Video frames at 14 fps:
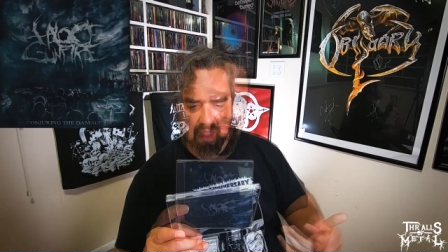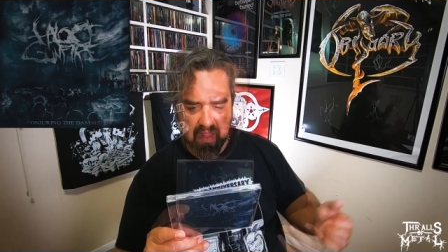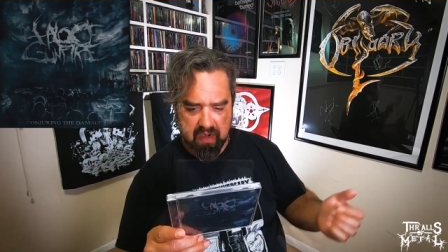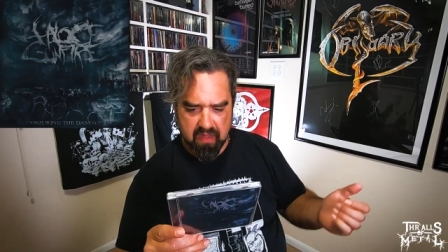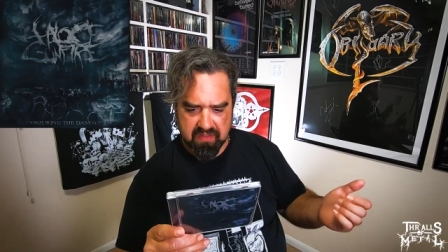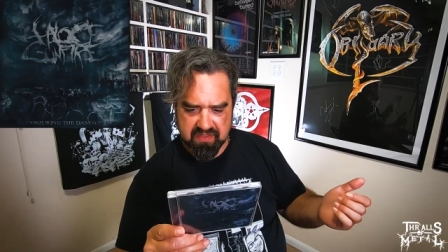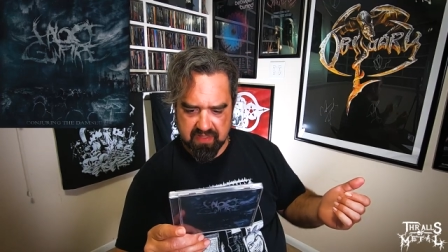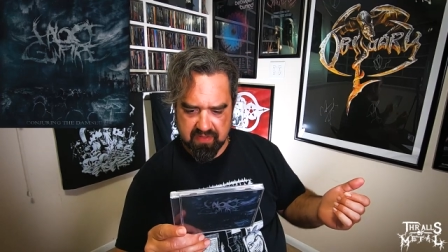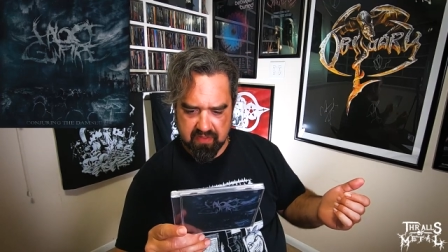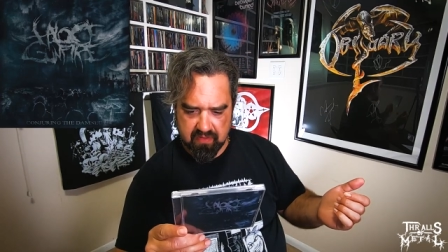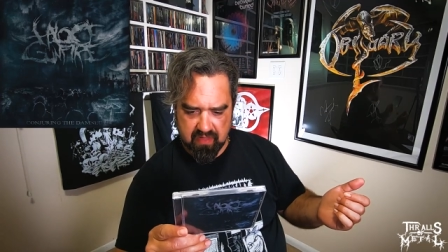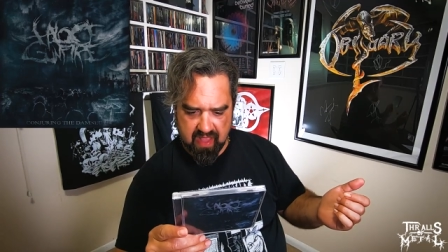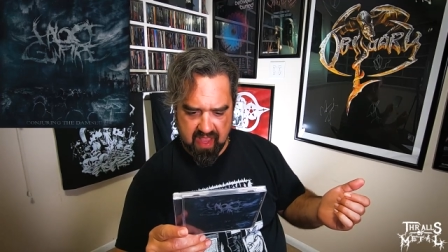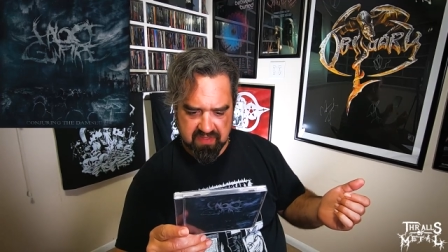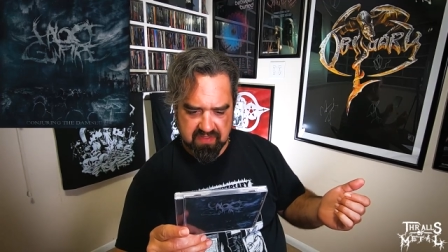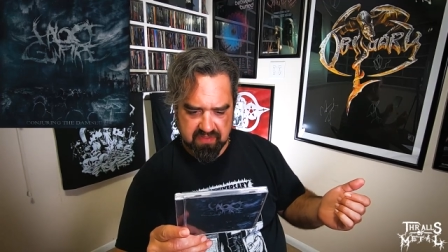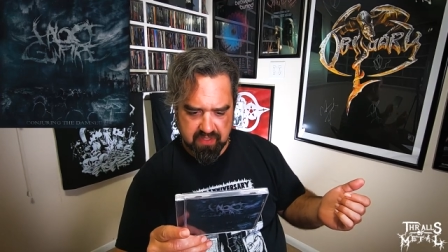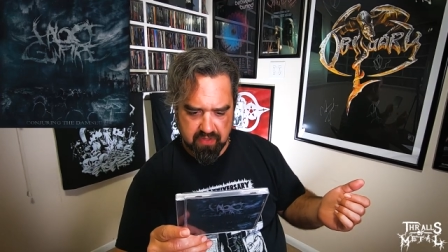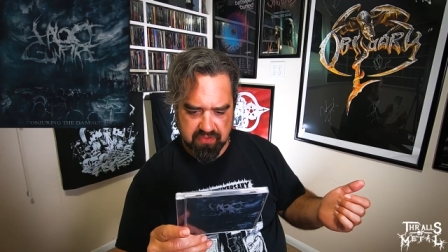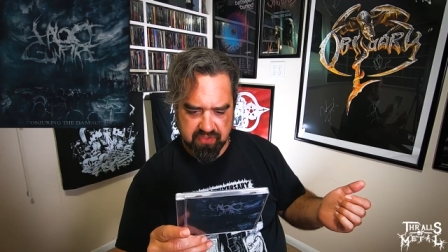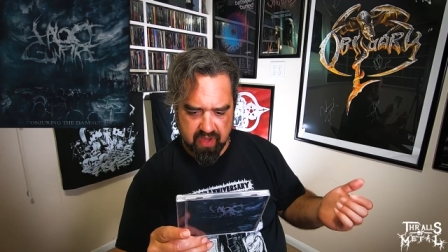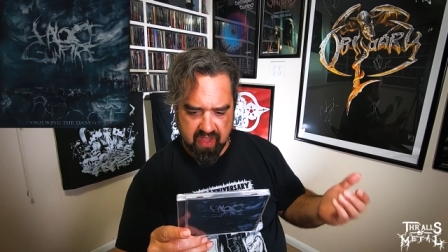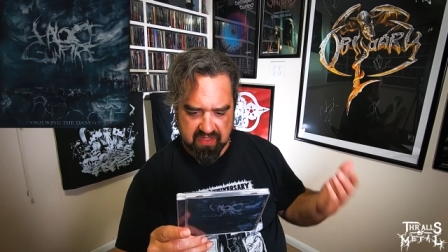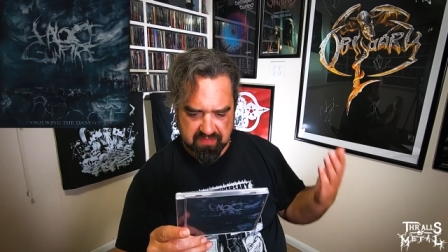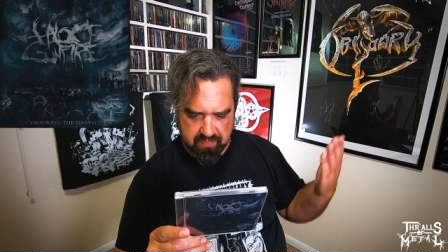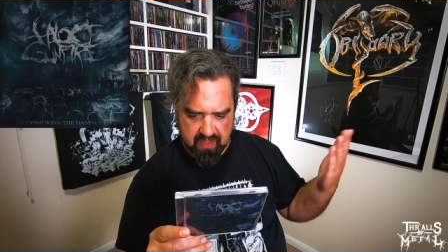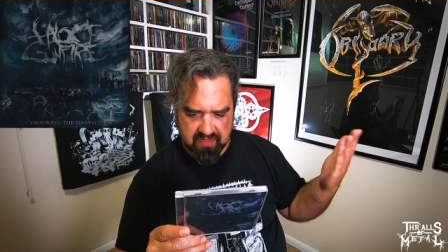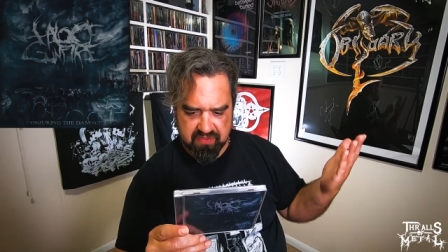And honestly, the last two
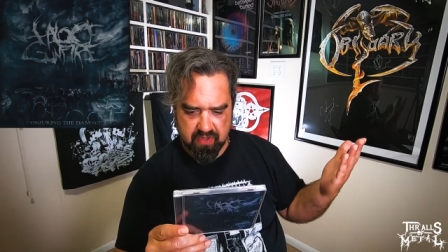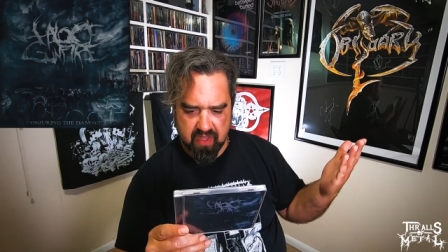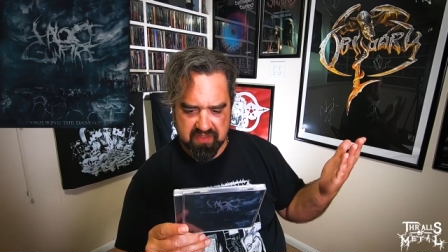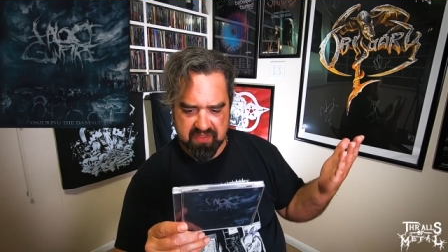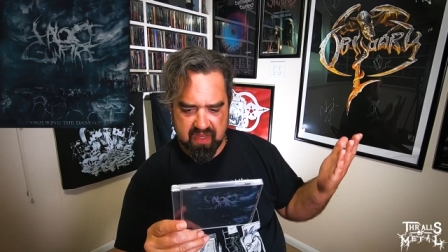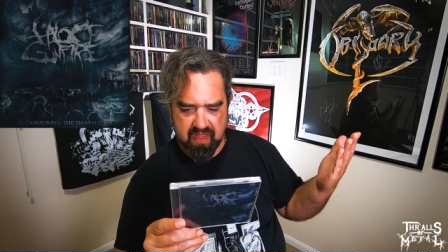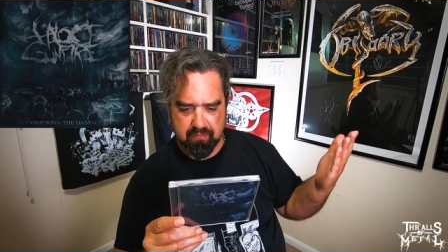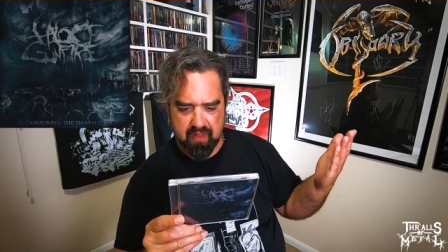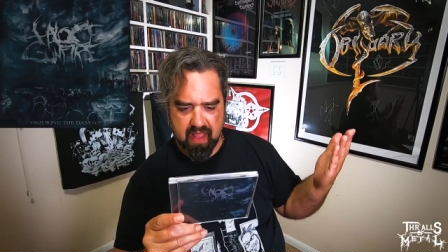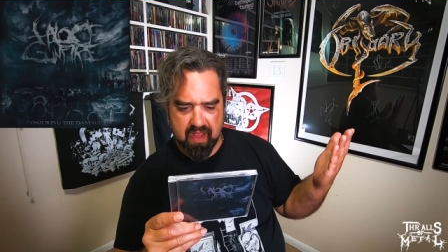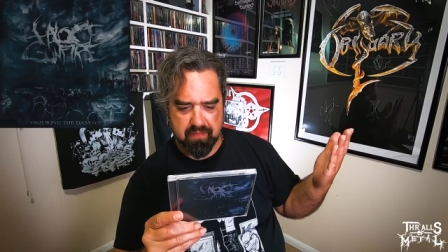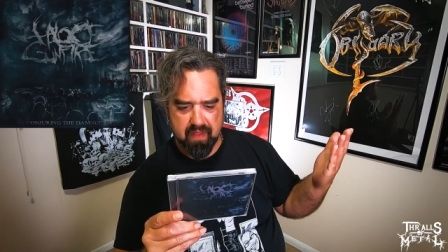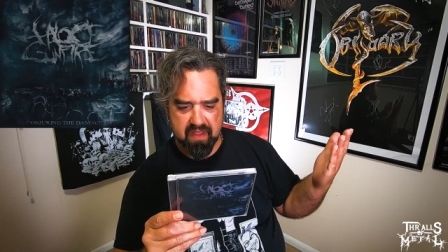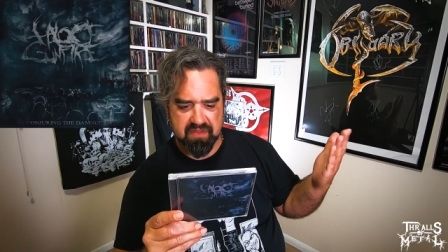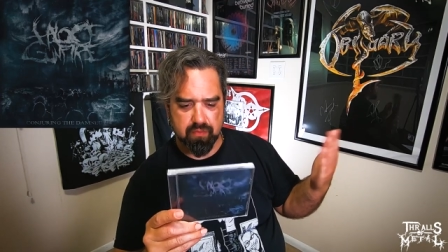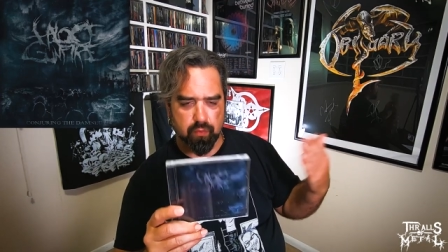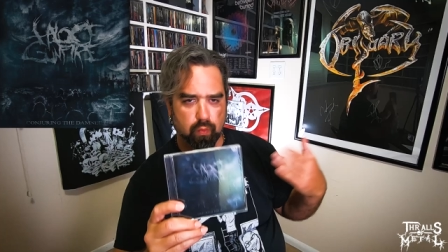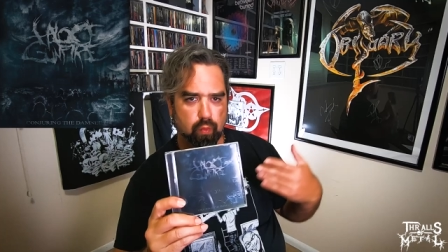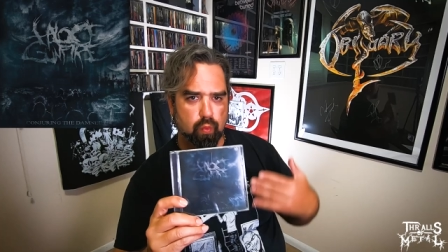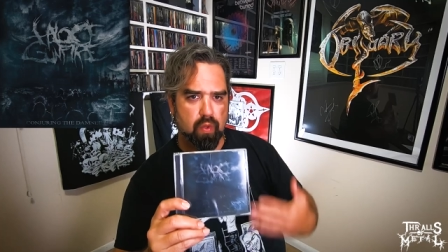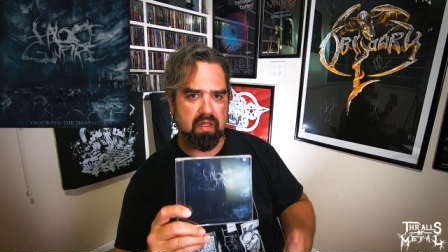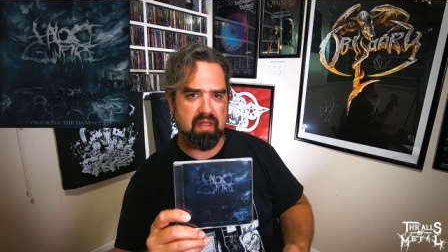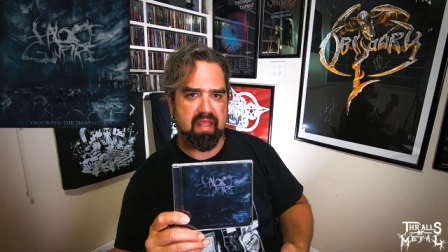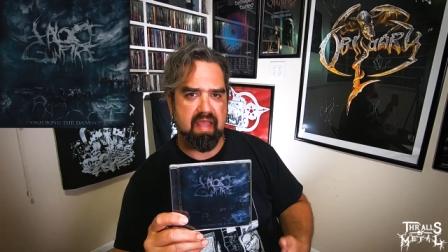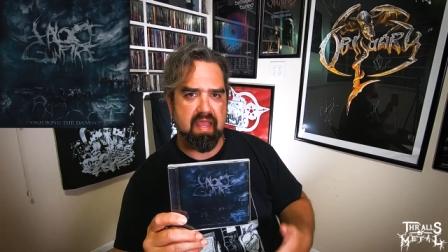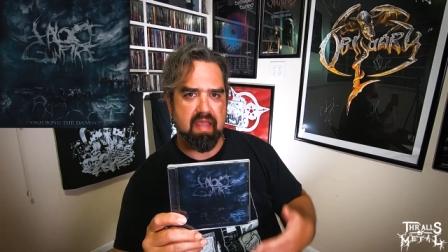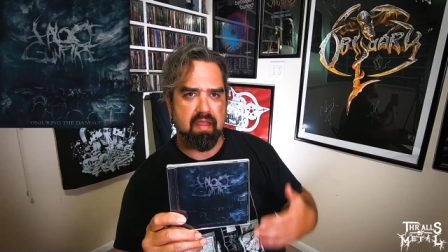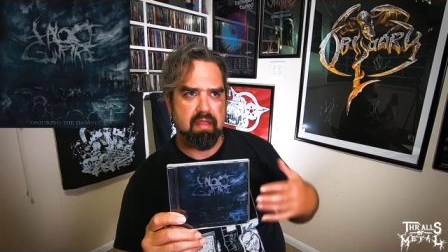tracks, Monstrosity and Black Mass,
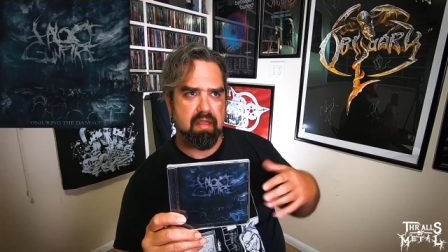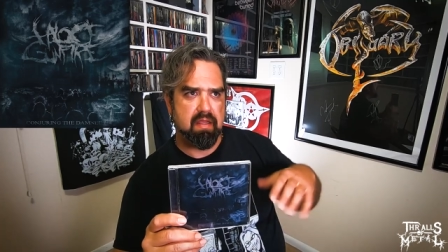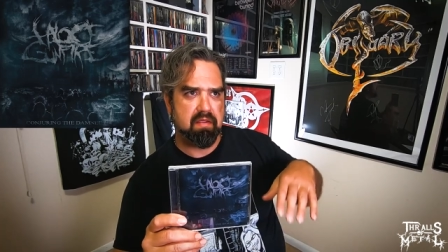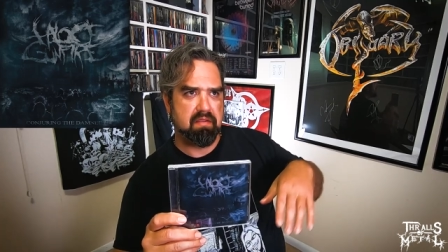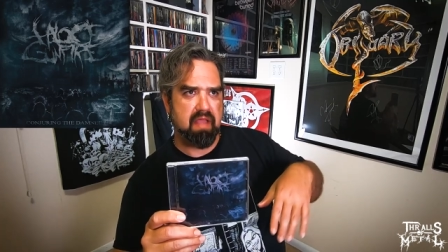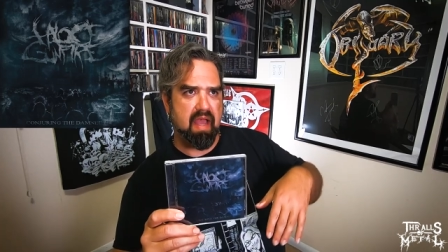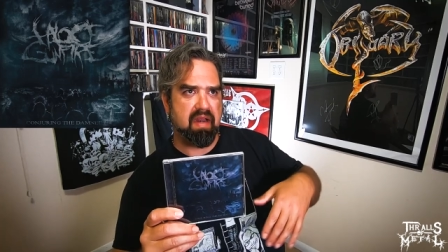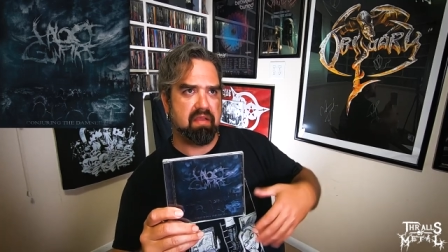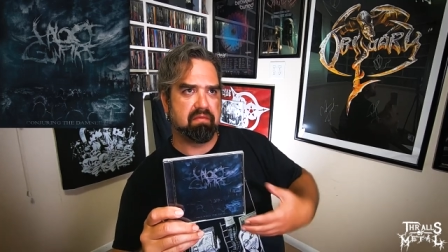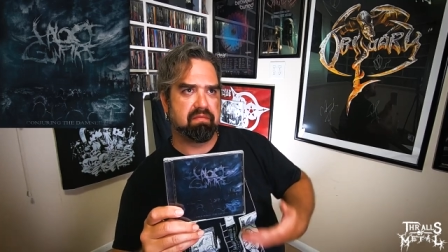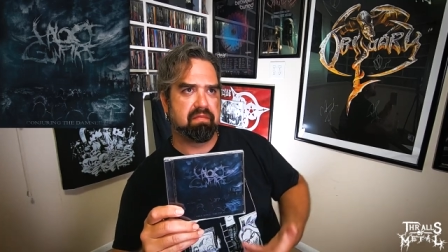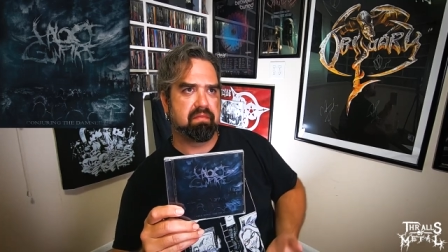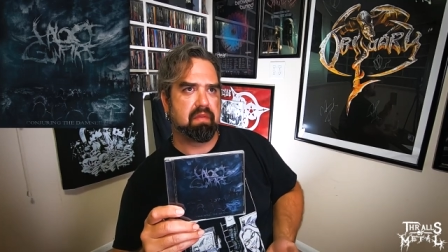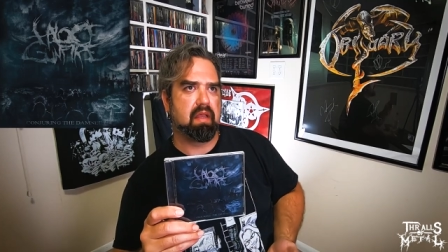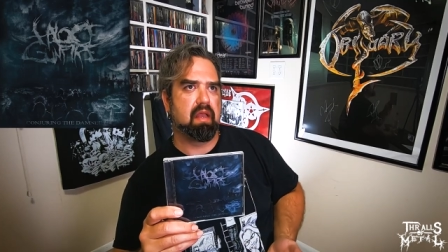really kind of